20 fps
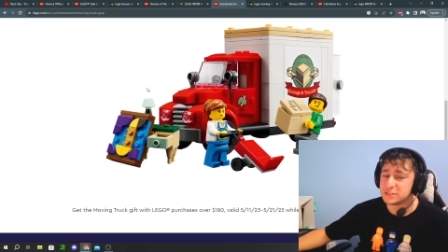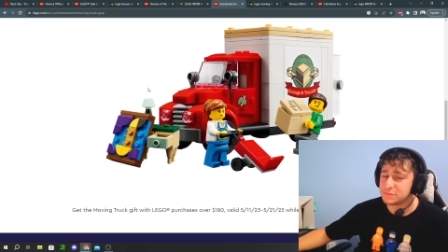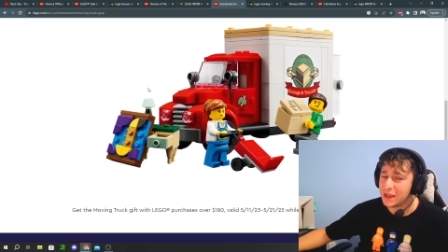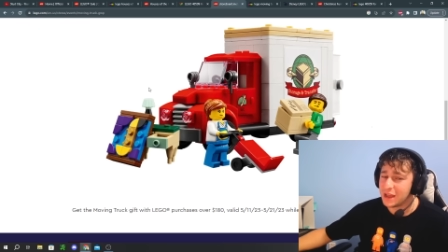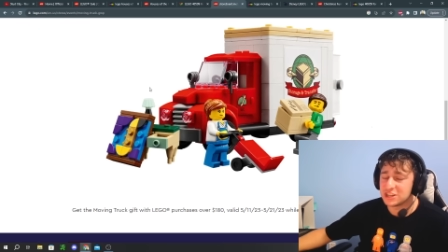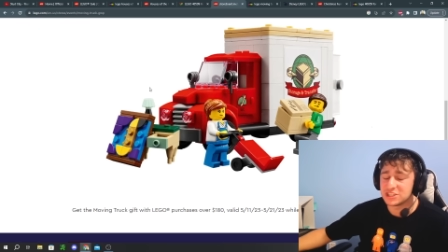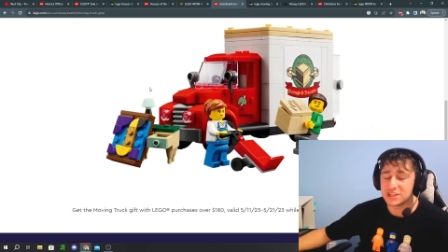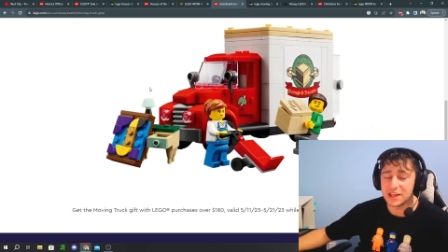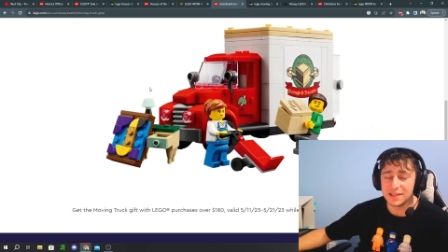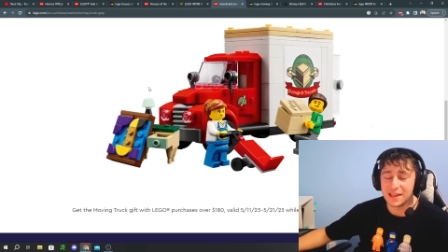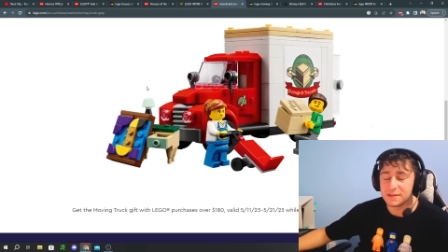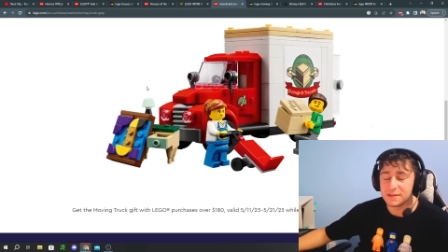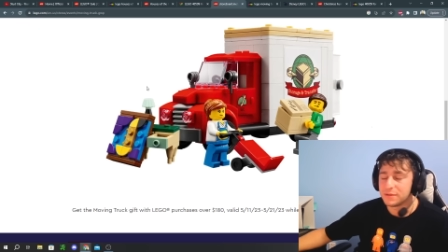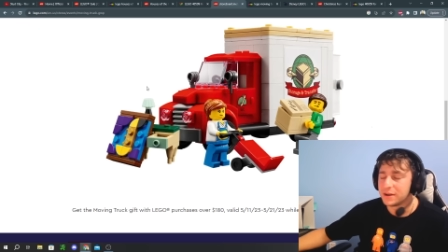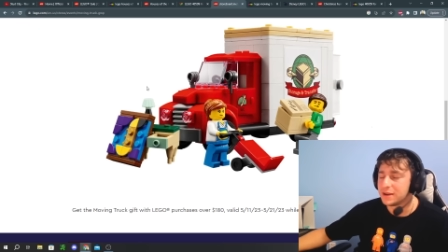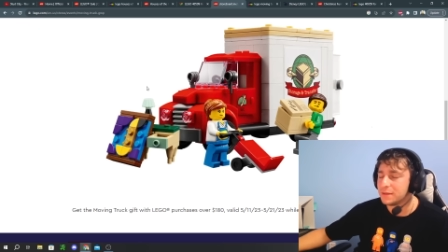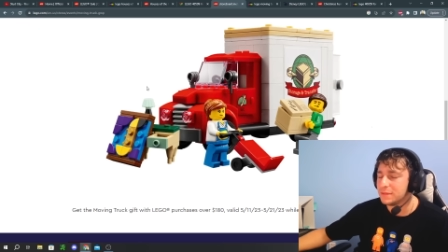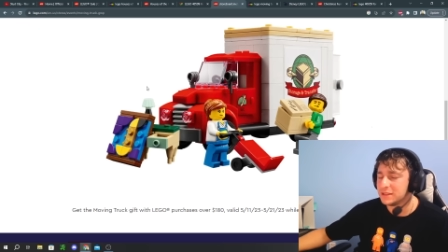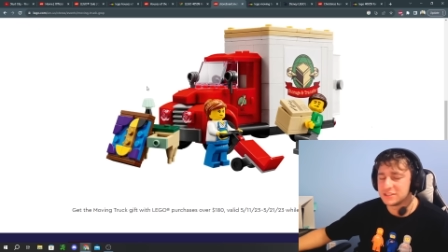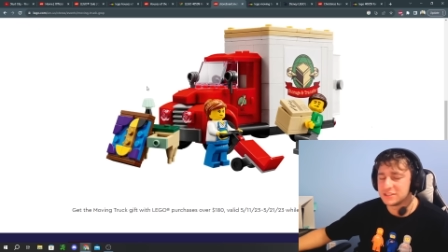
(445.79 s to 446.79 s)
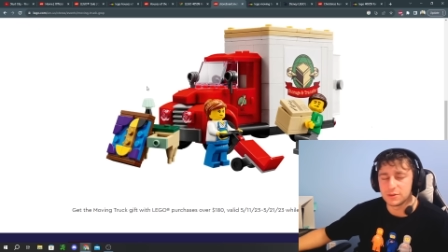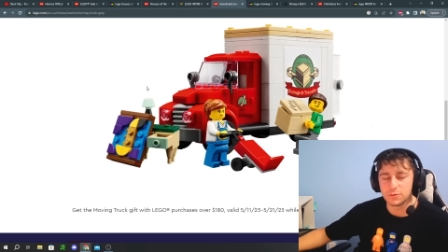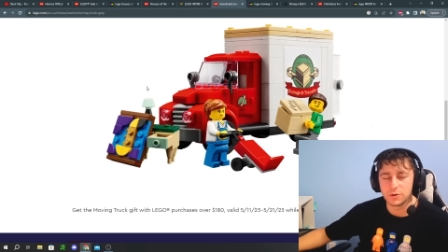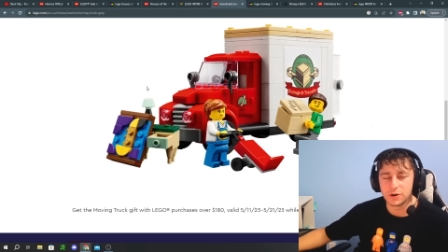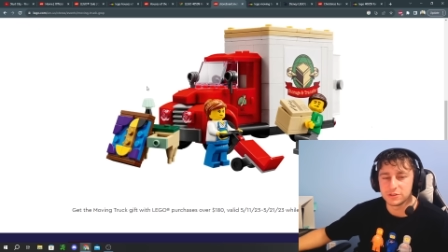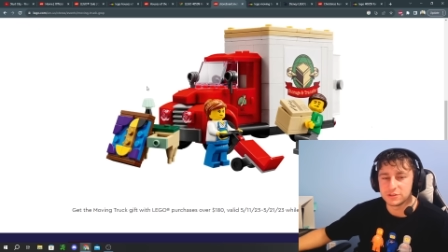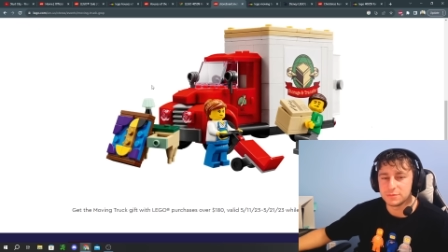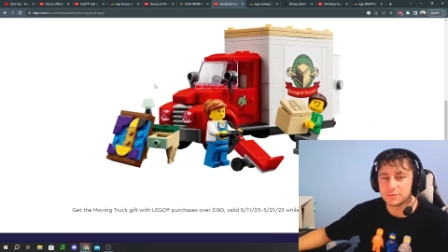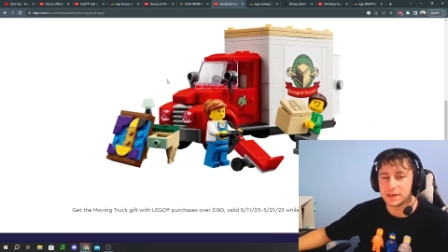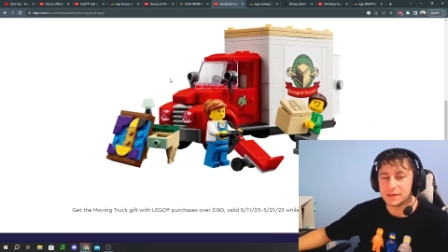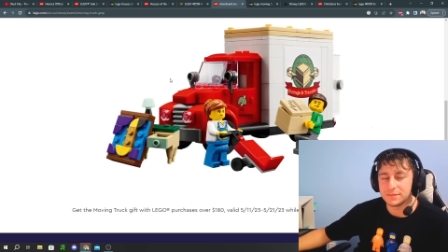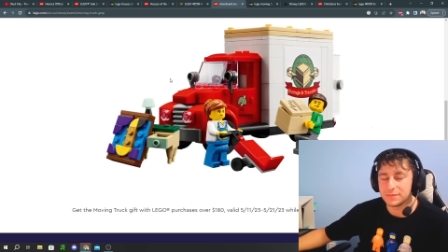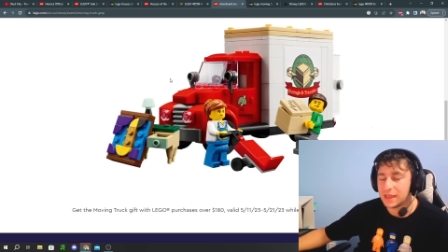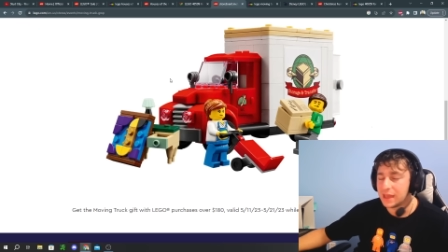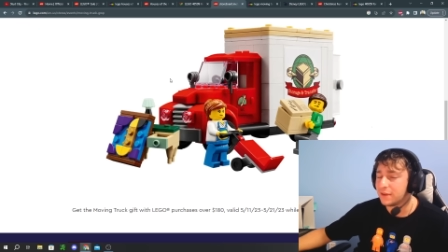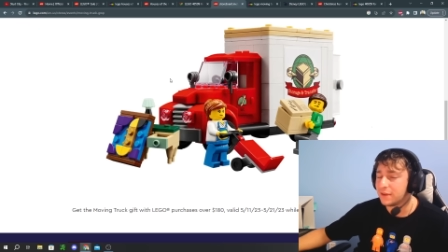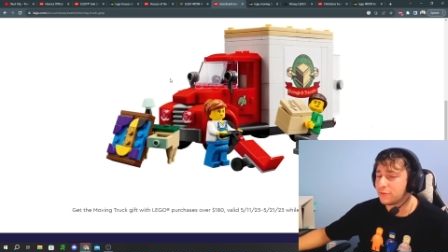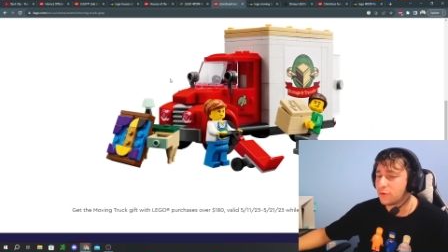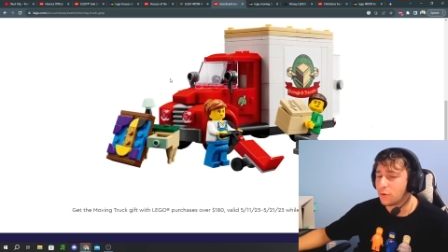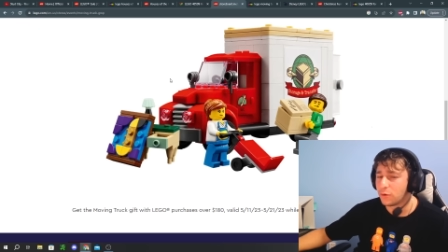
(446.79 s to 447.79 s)
Smash that like button. It means the world to me.
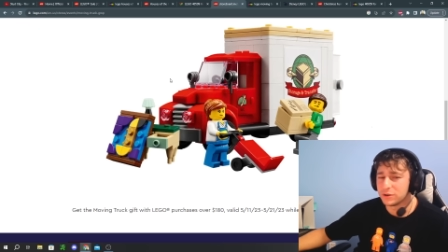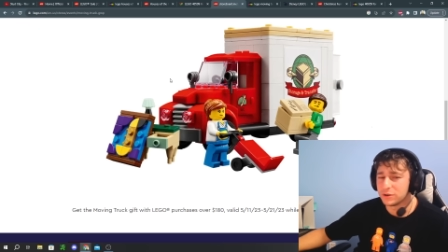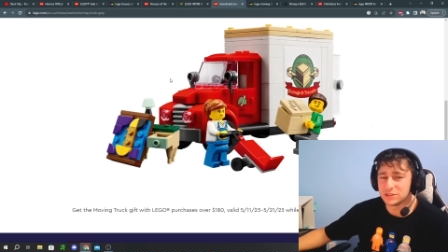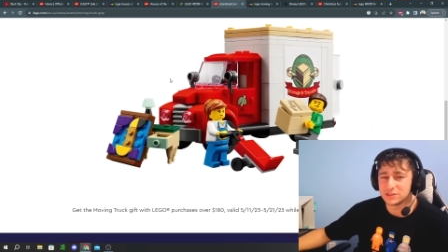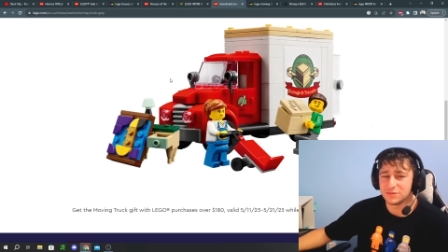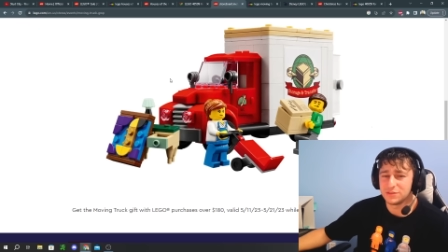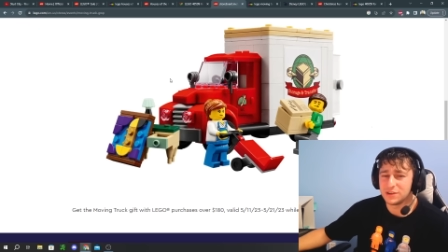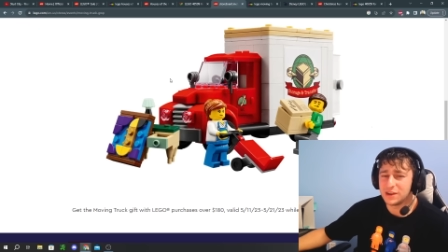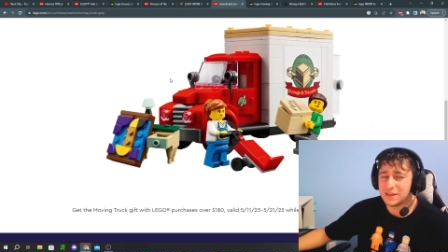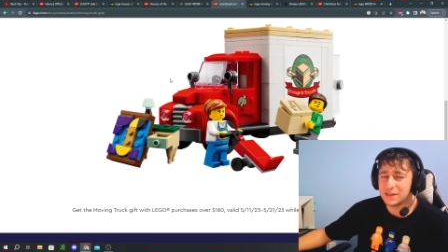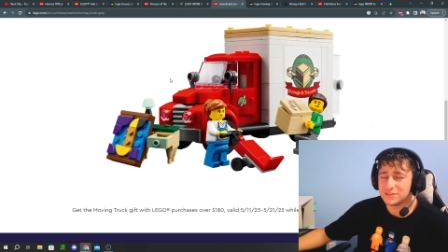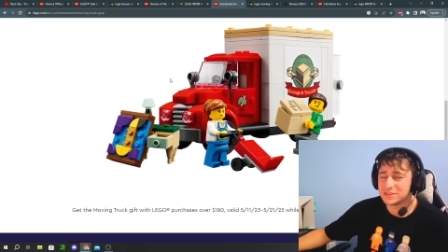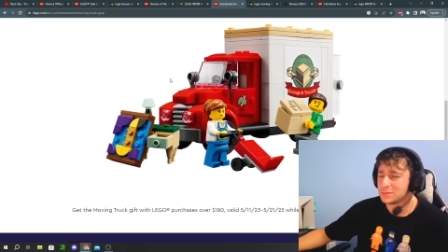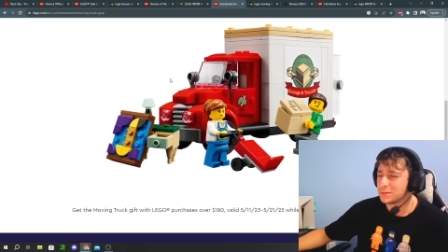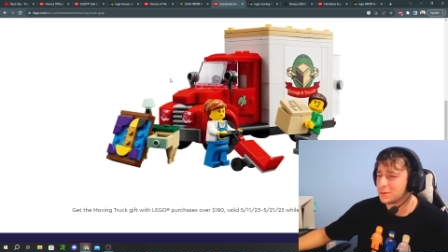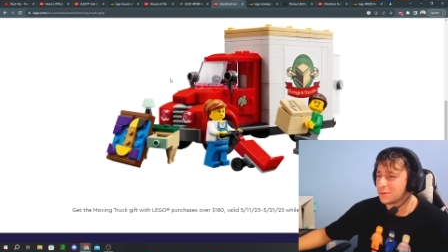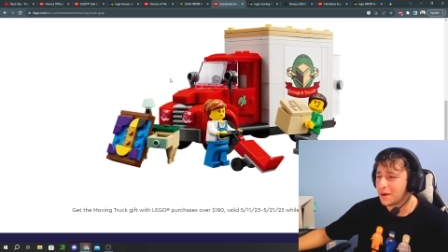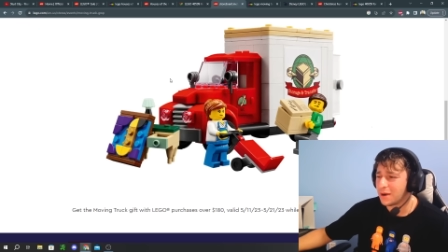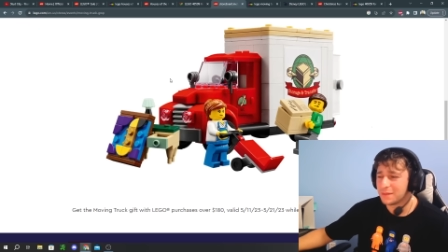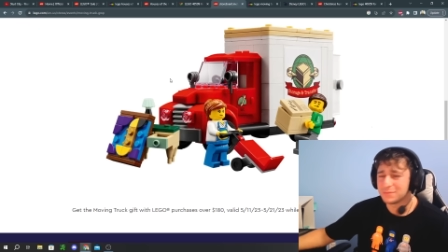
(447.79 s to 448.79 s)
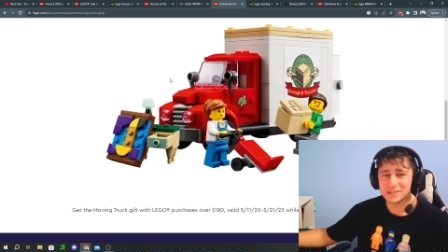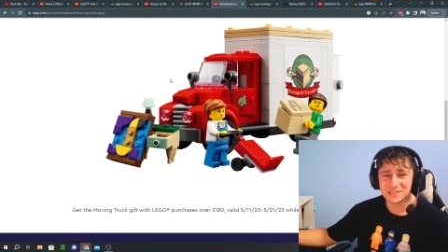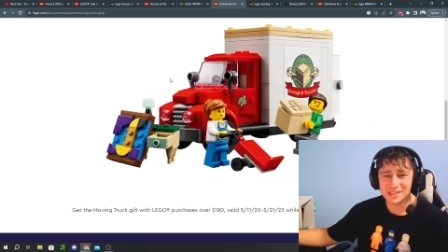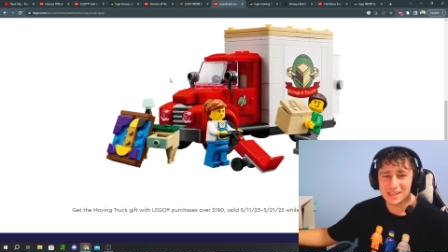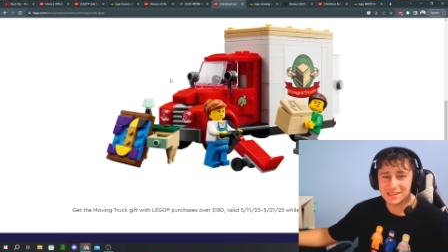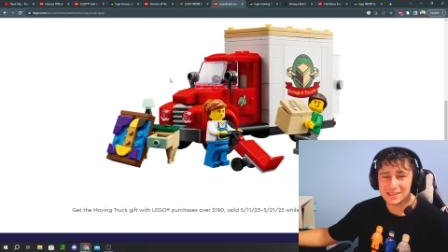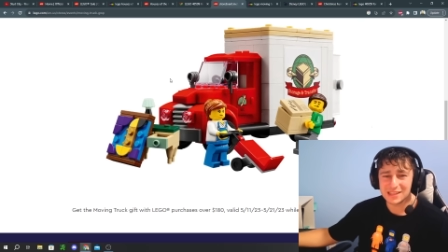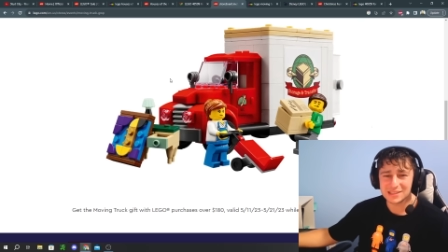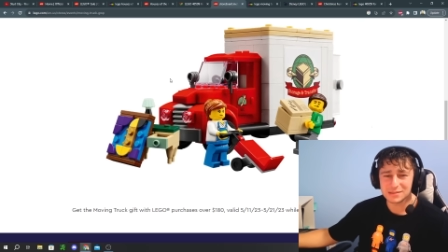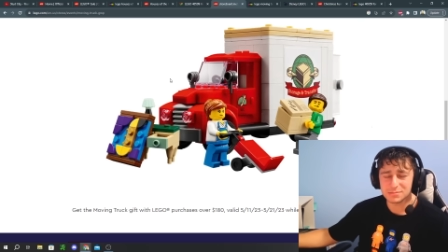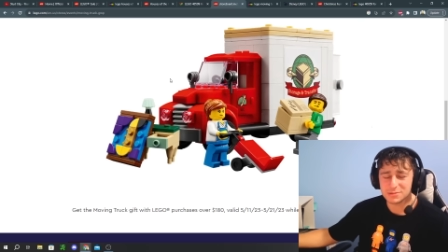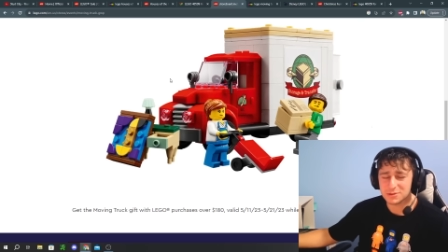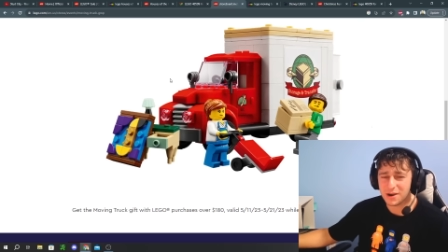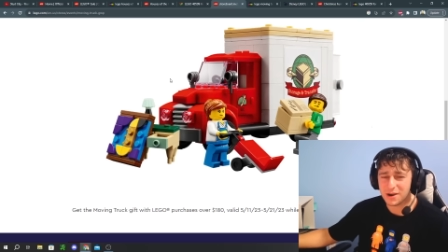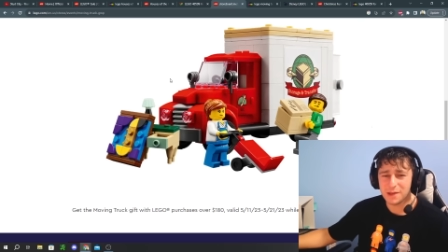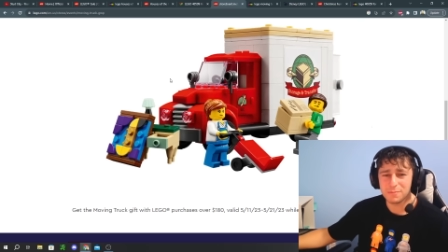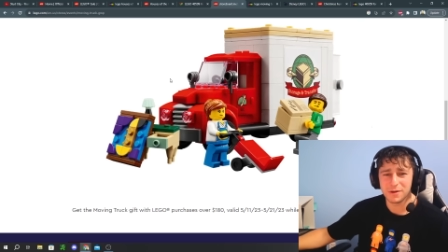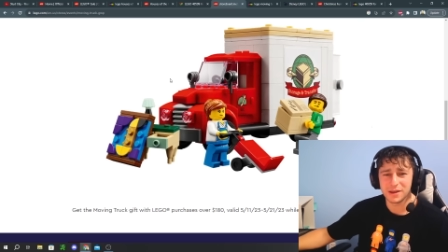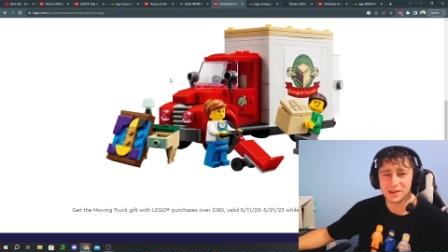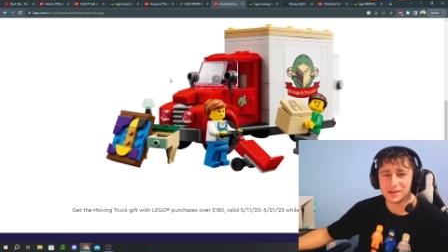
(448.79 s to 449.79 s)
And of course, if you haven't subscribed, just hit that
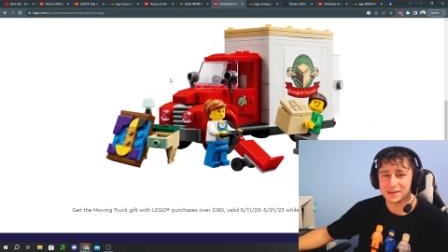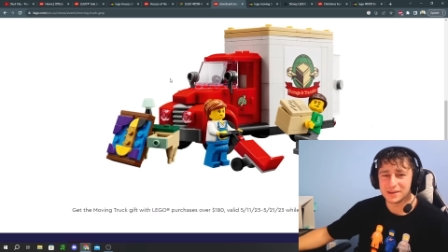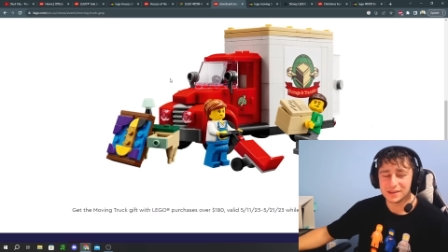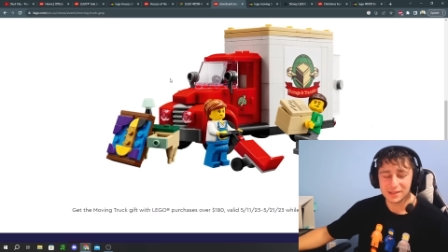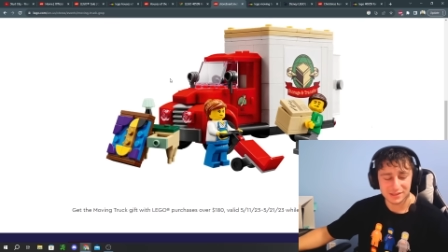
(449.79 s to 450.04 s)
subscribe button.